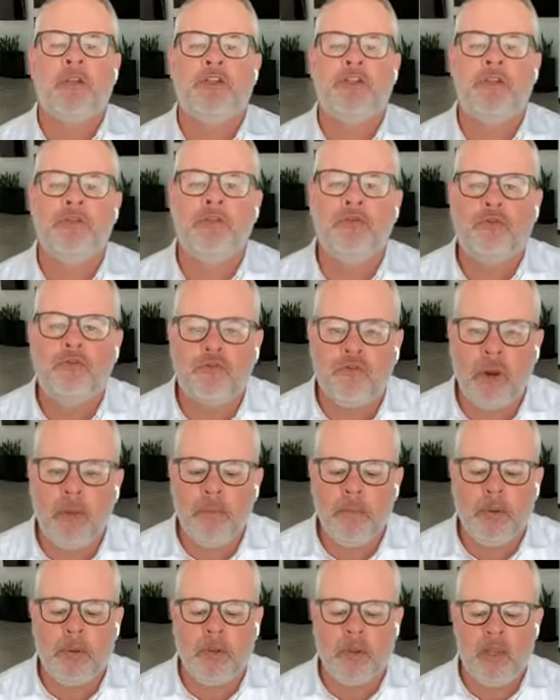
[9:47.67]
to
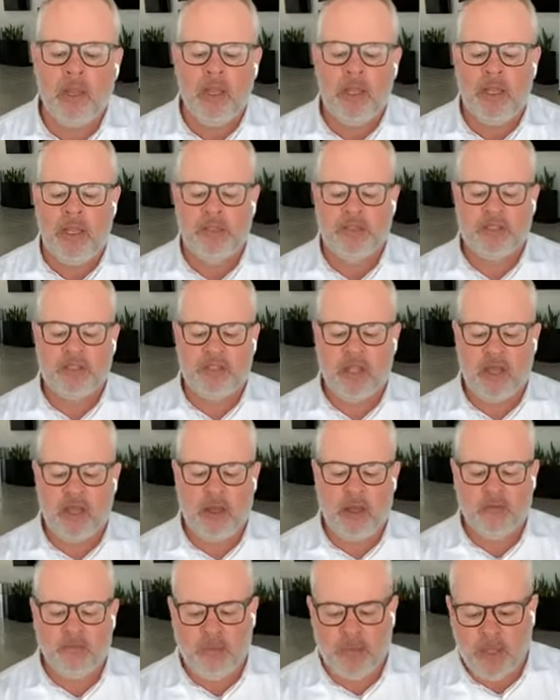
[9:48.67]
grumble instead
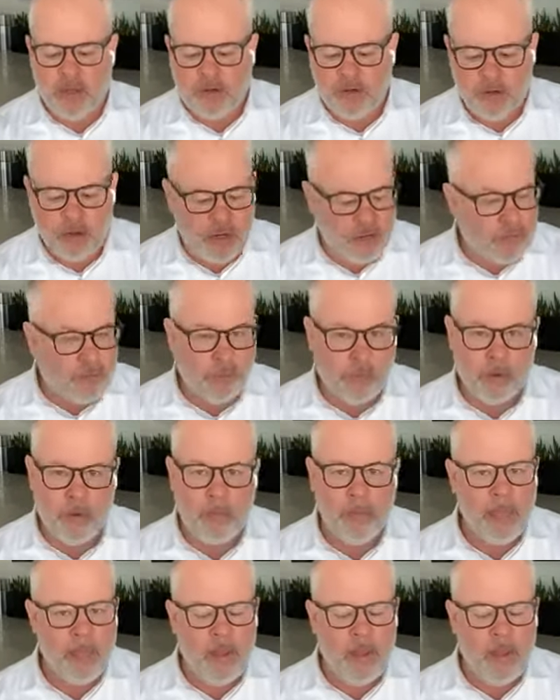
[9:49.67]
of be grateful.